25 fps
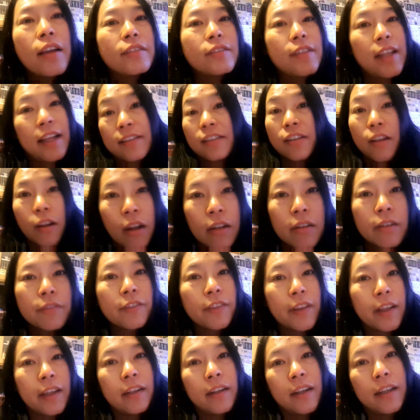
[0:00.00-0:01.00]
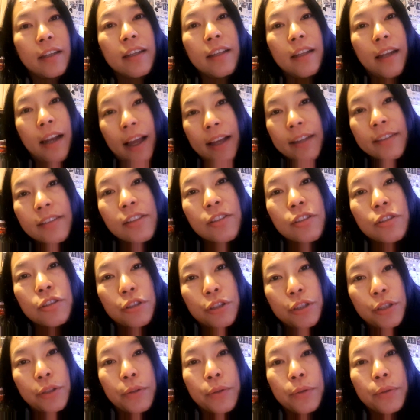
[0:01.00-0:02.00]
there's a lot of things that he likes to
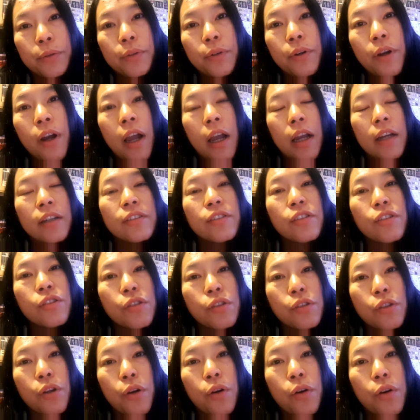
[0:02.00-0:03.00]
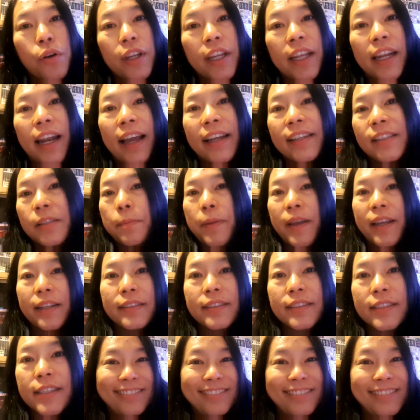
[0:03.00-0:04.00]
do so he likes
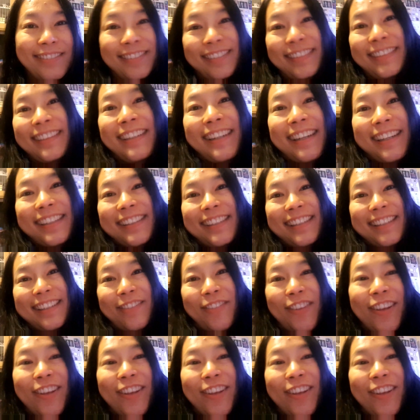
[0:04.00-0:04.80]
painting let's see the